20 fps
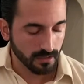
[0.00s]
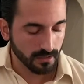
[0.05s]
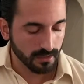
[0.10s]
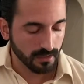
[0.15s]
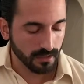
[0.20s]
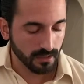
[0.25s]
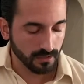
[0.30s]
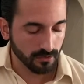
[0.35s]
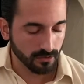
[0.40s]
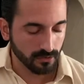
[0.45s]

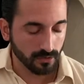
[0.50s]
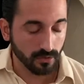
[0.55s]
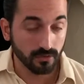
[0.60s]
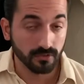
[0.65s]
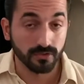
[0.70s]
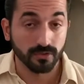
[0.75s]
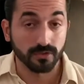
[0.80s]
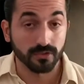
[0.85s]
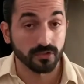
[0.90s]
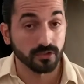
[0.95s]
a little
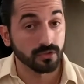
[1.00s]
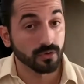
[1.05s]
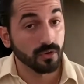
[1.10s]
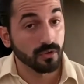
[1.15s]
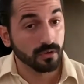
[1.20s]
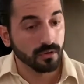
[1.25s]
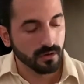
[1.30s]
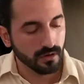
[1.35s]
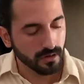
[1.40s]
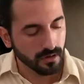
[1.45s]
closer to
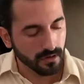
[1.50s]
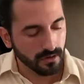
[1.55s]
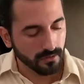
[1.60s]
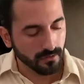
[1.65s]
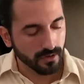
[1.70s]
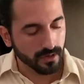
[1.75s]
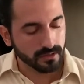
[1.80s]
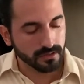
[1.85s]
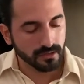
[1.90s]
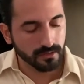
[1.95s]
son,
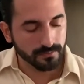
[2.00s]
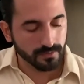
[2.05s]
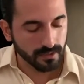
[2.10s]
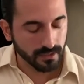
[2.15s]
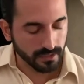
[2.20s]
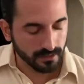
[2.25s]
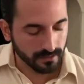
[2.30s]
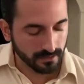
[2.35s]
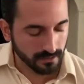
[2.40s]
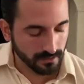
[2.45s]
right? Something
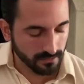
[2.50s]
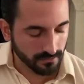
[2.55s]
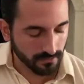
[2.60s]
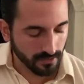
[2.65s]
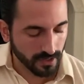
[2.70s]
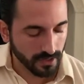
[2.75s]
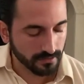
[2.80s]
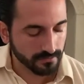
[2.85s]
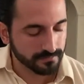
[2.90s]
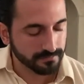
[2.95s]
like this,
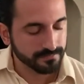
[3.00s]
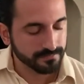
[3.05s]
right?